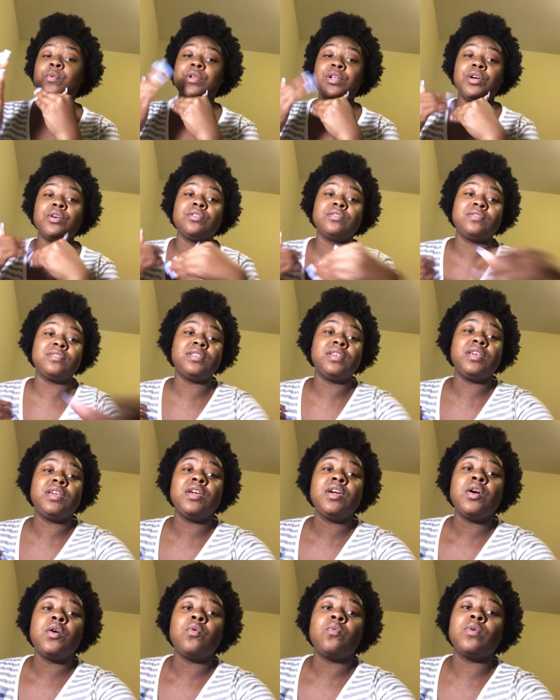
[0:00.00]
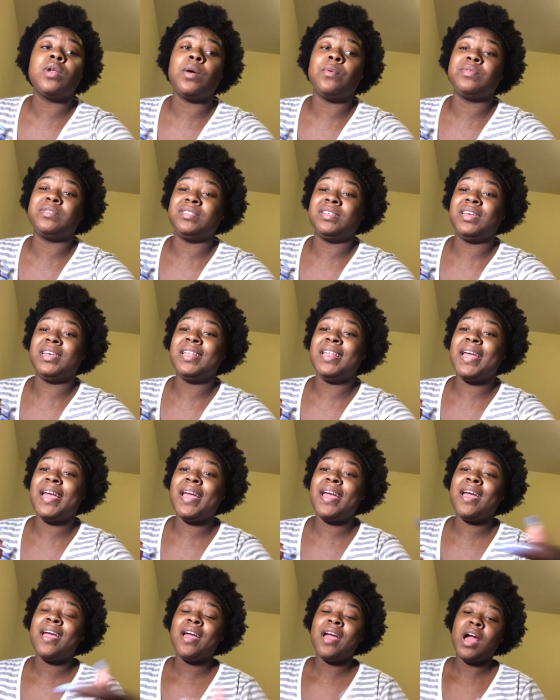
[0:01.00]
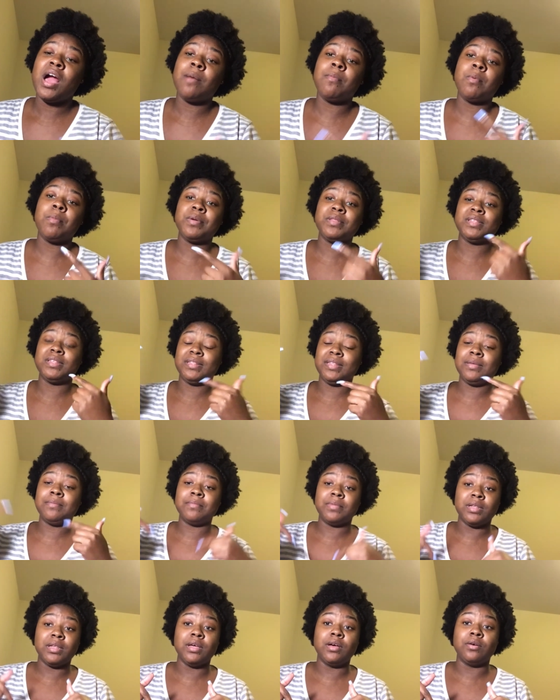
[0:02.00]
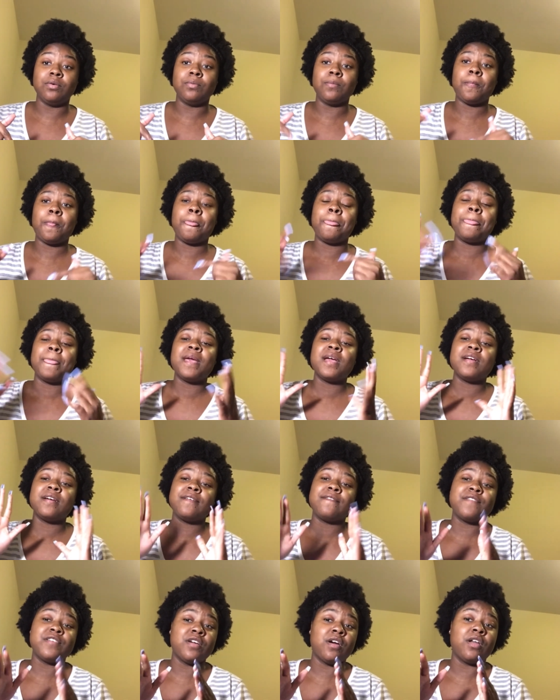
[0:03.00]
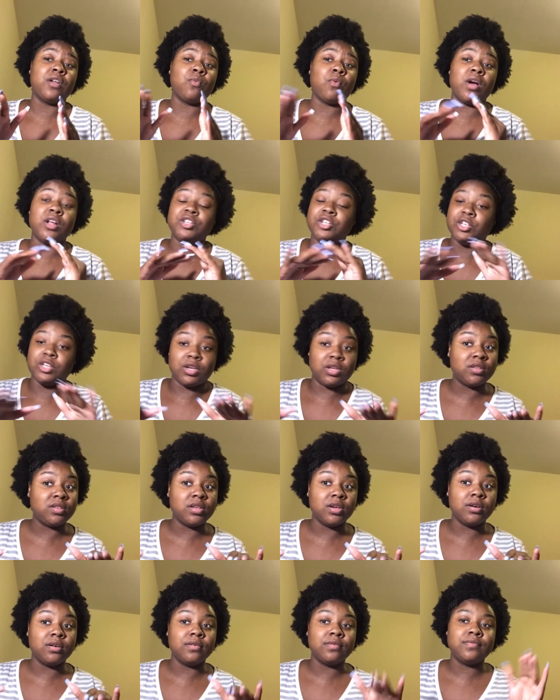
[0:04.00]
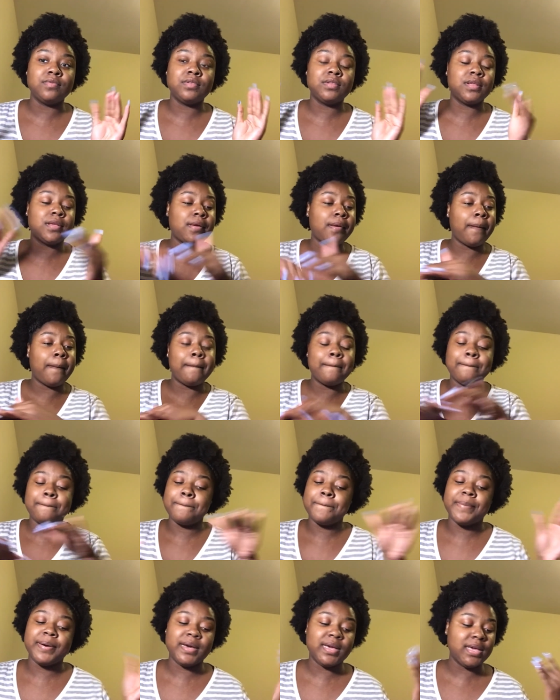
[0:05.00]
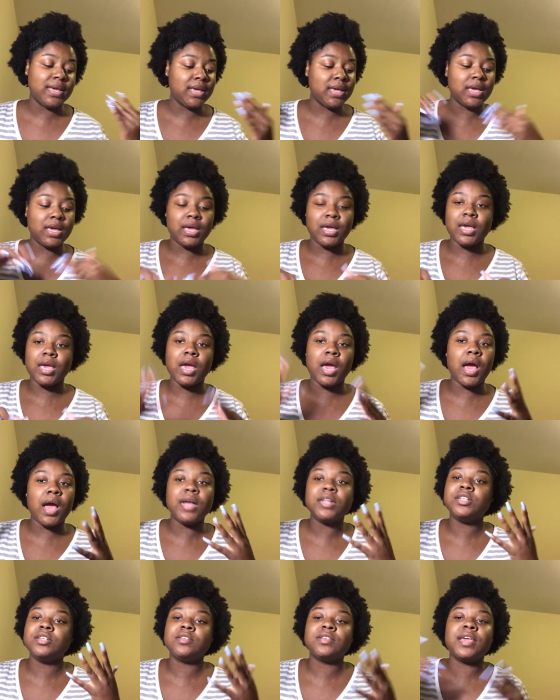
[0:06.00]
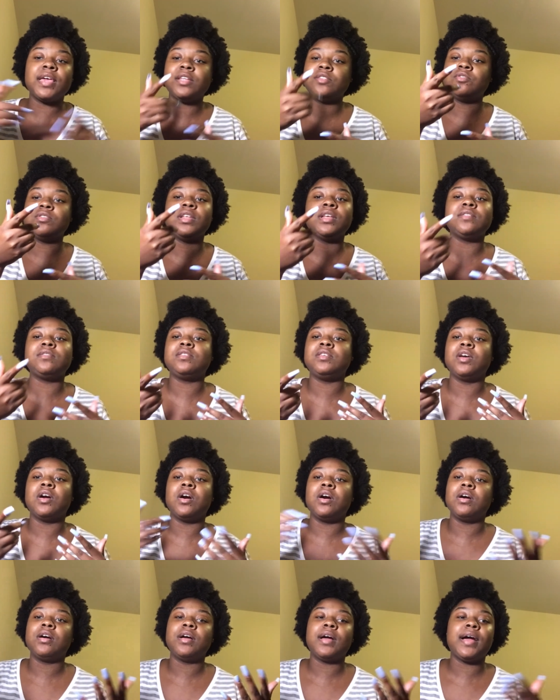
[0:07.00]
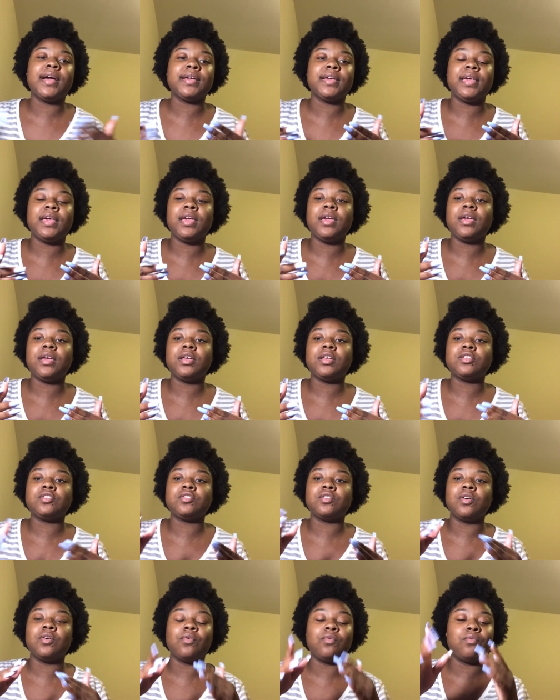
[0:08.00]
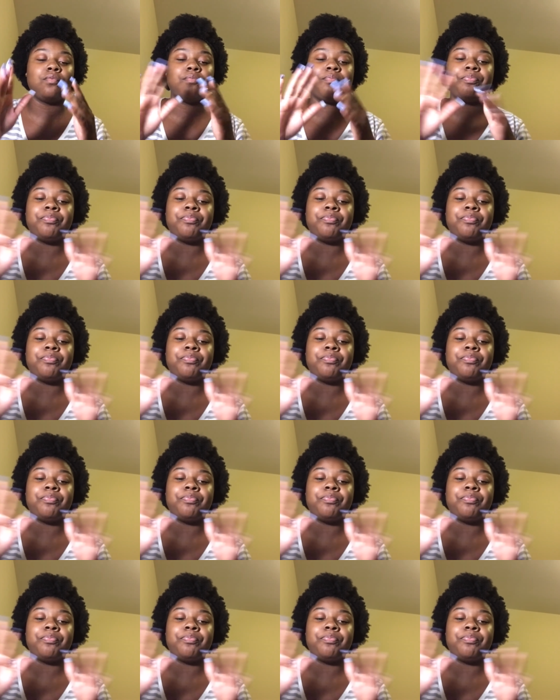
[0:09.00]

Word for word: want to go see what I was looking at? I'm going to put the link below for y'all to watch it yourselves. But I just can't do that to y'all. I can't. So,